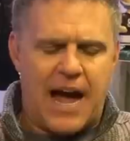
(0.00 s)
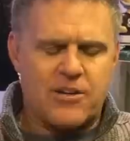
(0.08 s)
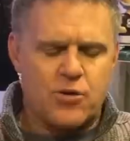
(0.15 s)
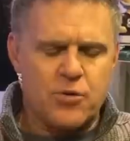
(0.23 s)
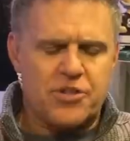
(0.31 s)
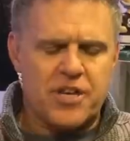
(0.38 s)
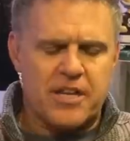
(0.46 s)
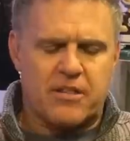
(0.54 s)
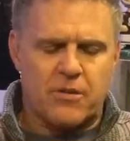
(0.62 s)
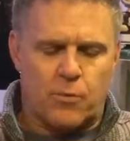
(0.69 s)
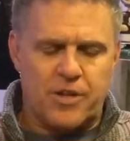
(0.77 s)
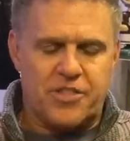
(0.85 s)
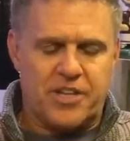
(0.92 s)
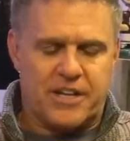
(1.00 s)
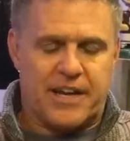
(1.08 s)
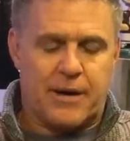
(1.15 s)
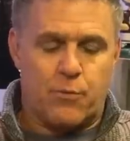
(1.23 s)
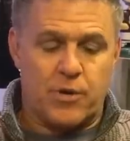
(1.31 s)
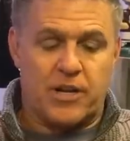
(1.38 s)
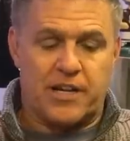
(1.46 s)
I do think the one thing that I
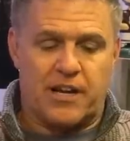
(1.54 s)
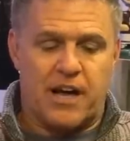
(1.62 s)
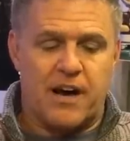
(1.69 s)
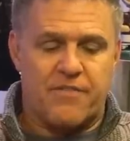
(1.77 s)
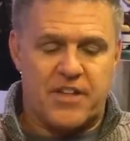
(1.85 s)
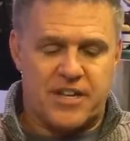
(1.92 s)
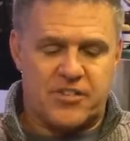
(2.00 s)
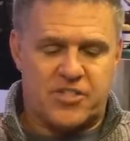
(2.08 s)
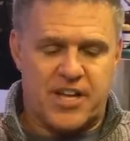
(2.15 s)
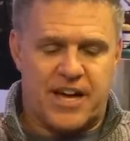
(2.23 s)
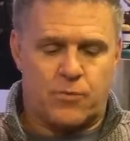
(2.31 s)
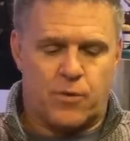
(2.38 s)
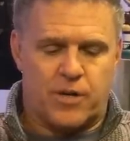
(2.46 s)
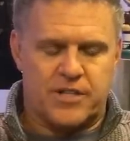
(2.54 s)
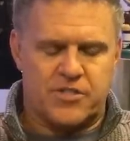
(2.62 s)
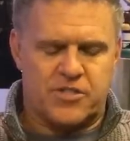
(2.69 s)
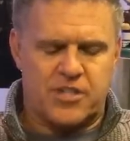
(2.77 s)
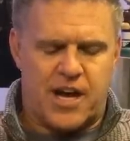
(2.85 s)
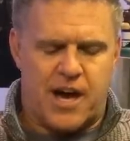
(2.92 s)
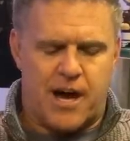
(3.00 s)
really loved that he said
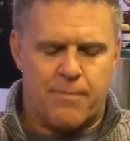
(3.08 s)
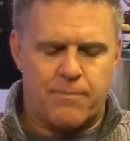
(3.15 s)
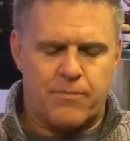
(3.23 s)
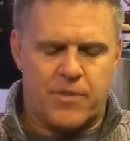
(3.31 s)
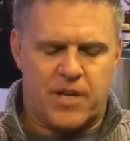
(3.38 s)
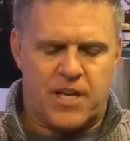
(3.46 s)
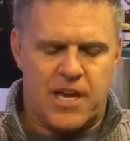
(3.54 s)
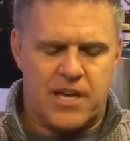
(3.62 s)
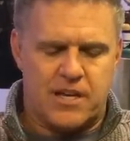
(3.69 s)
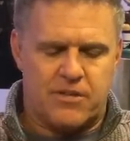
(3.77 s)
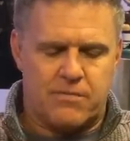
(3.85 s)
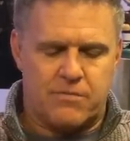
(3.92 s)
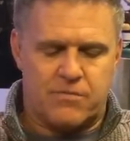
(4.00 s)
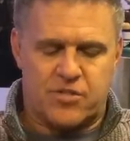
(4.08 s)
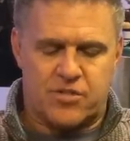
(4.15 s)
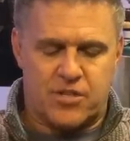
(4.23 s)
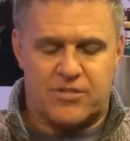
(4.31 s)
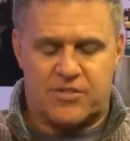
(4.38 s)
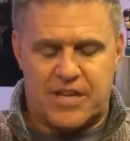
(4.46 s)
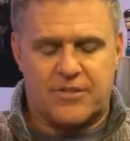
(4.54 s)
was
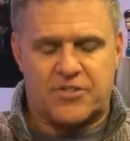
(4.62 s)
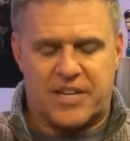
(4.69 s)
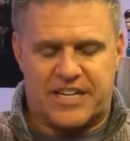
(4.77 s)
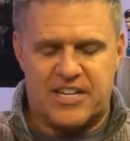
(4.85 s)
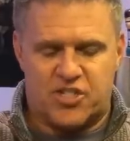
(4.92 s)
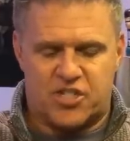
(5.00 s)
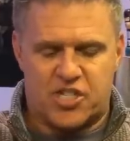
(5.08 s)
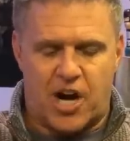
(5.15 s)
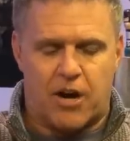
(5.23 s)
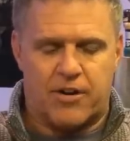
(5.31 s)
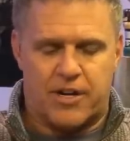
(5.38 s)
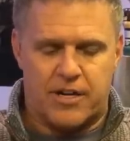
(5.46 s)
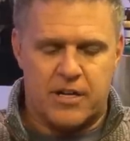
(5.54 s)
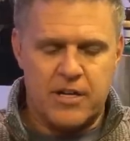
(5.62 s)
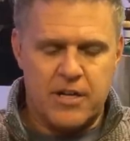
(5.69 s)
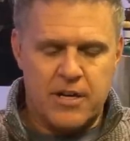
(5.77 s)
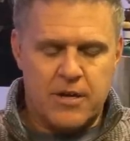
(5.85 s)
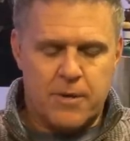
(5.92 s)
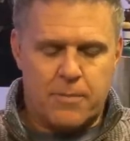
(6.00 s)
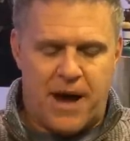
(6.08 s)
it sounds like he started
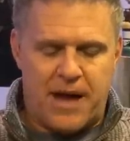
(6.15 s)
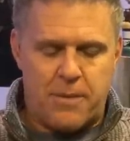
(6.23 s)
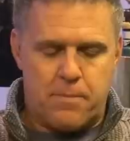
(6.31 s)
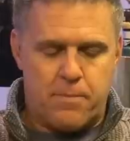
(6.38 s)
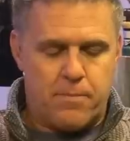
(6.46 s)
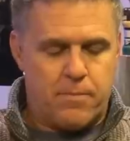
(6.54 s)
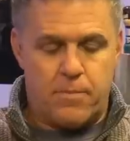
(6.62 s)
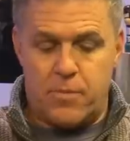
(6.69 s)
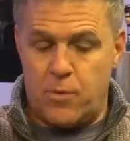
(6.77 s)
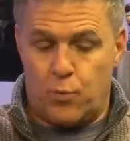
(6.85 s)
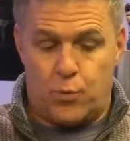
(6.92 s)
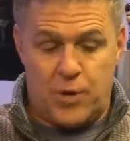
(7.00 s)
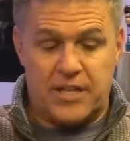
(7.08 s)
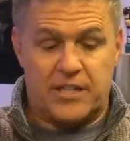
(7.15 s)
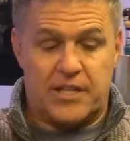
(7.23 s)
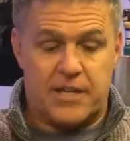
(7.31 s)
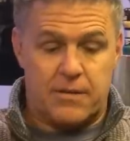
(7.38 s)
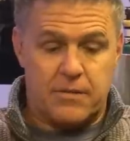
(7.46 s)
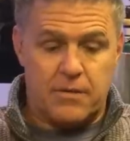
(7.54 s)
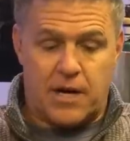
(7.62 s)
by
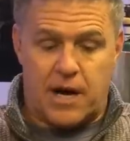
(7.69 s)
really